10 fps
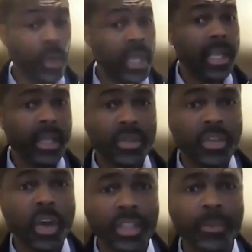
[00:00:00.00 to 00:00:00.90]
We
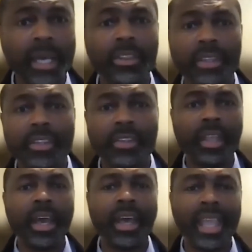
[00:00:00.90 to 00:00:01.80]
talked about this
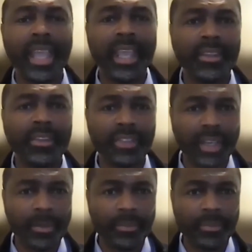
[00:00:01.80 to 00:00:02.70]
uh, in
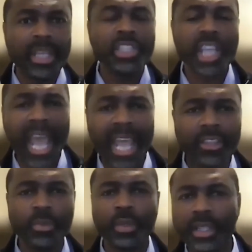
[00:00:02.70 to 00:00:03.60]
some
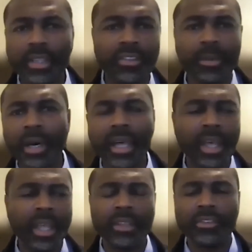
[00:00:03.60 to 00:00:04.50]
chats with some
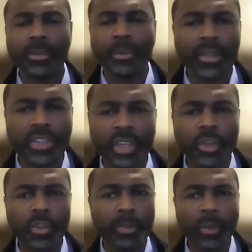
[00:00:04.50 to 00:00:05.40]
uh, at some other
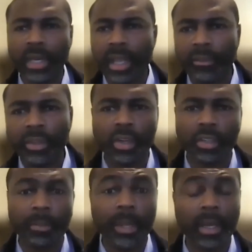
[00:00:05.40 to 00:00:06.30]
shows, but we never
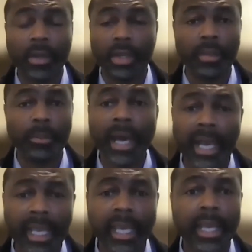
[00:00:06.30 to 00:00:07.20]
talked about it on the
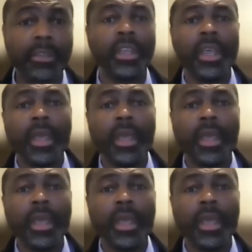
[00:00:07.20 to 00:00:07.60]
podcast.